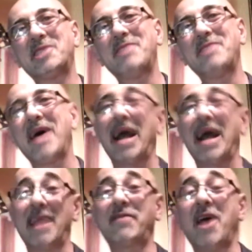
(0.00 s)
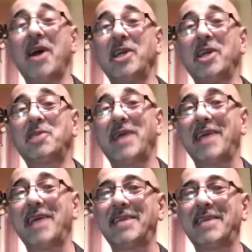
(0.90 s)
I love cottage, but I
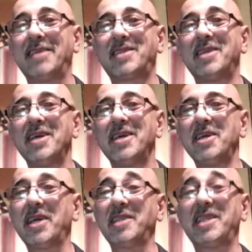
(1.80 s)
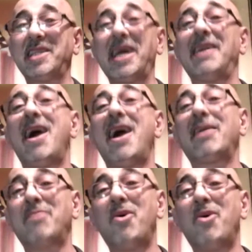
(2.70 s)
think this you can see a lot
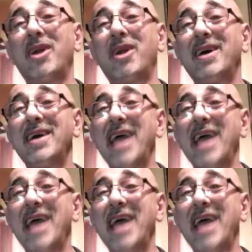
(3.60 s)
more and